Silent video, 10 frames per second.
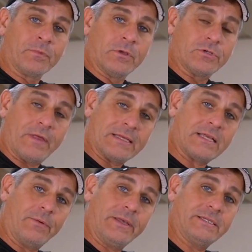So that's
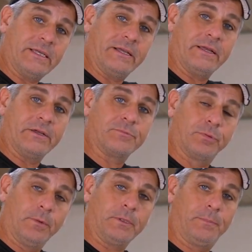how easy it is.
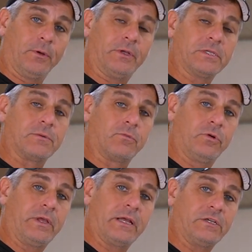Blum has built in some
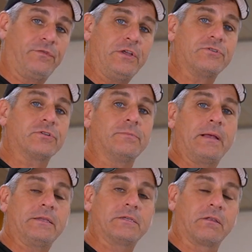really nice features to
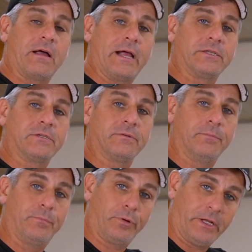make these glides
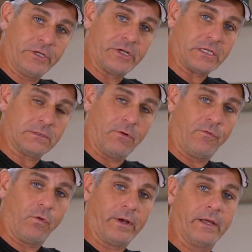pretty adjustable
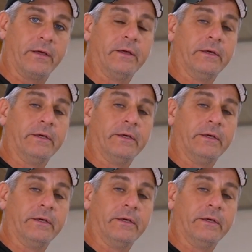for you.